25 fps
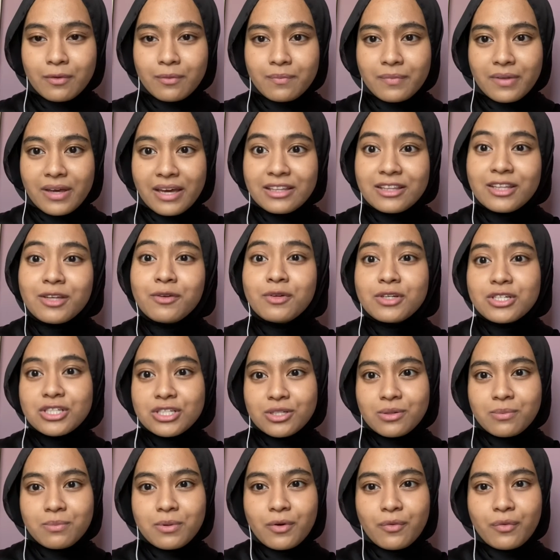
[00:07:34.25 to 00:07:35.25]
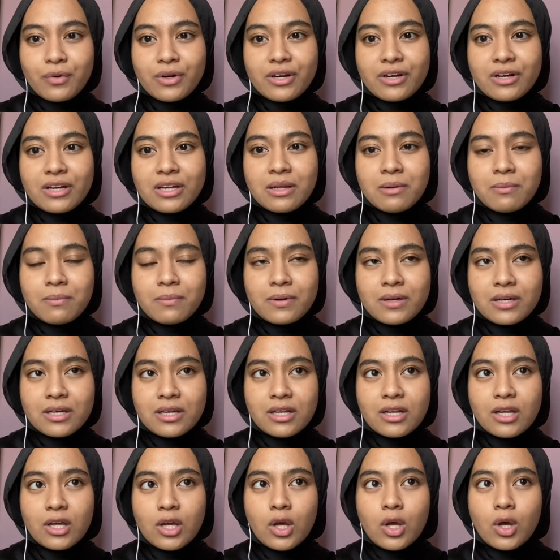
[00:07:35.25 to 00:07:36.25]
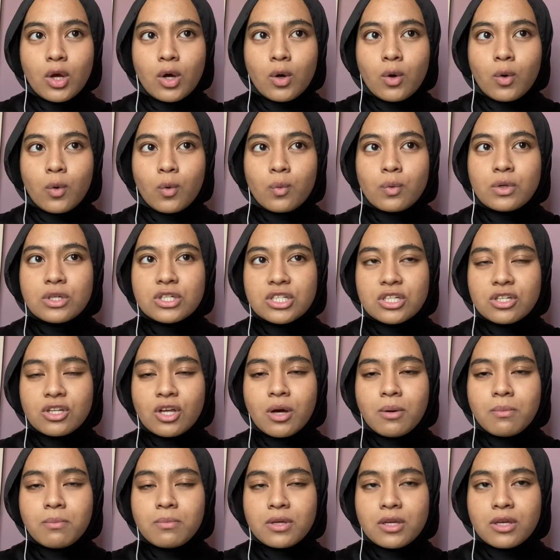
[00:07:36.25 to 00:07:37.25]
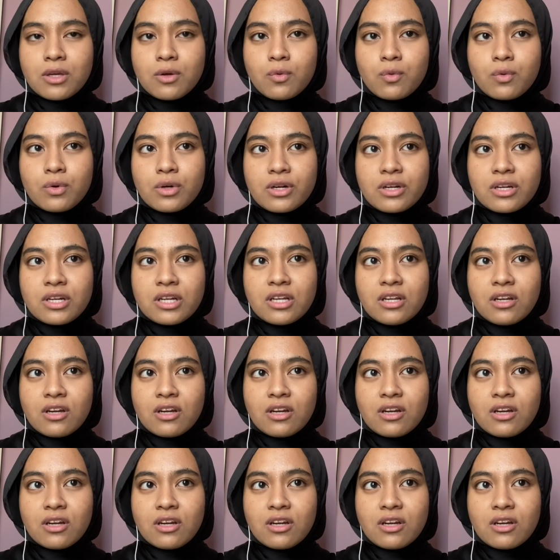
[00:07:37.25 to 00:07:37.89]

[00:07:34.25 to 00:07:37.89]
I think we should be worried, but we should not be worried